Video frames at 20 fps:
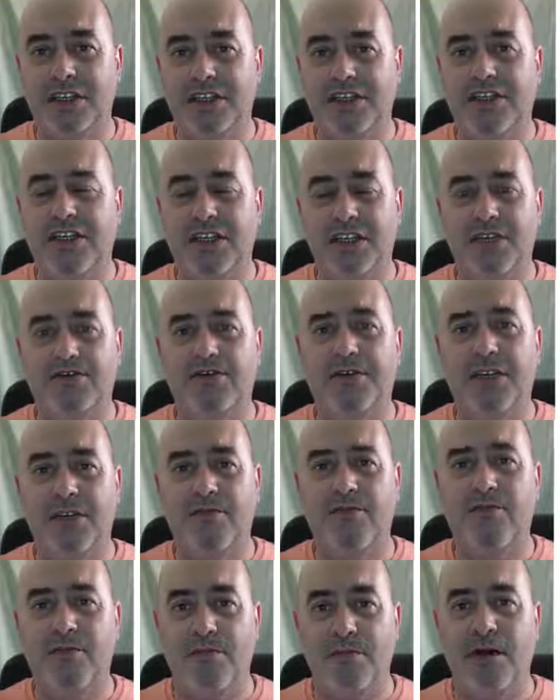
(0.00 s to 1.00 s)
Is it going to be
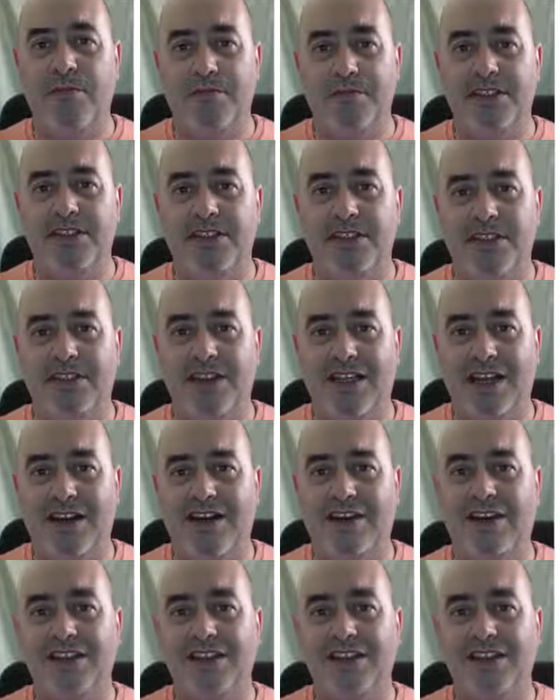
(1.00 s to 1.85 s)
good for my business? Can